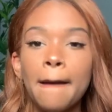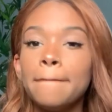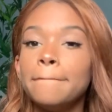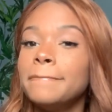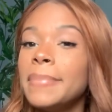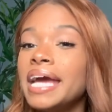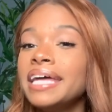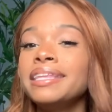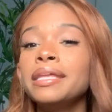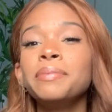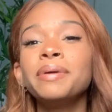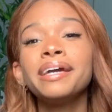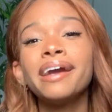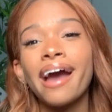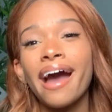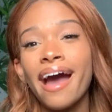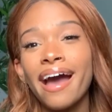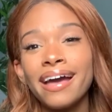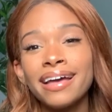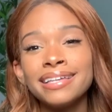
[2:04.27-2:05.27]
mainly
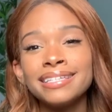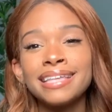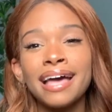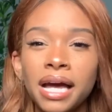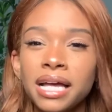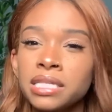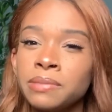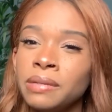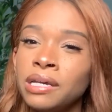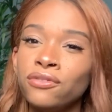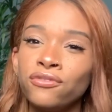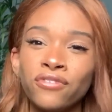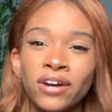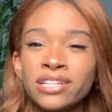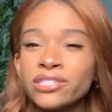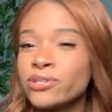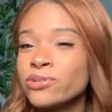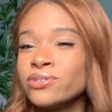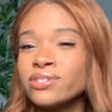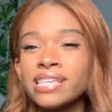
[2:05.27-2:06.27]
because as me and
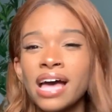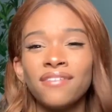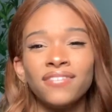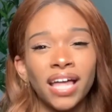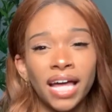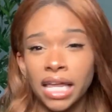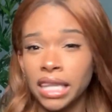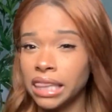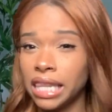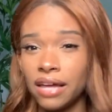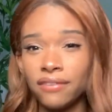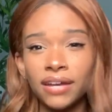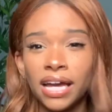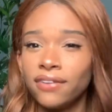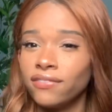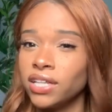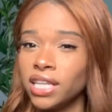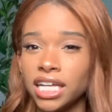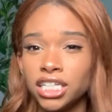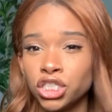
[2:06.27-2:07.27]
frontals have like a
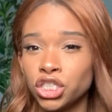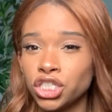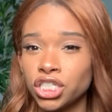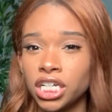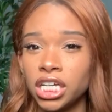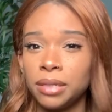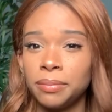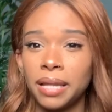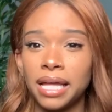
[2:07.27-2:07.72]
love-hate relationship.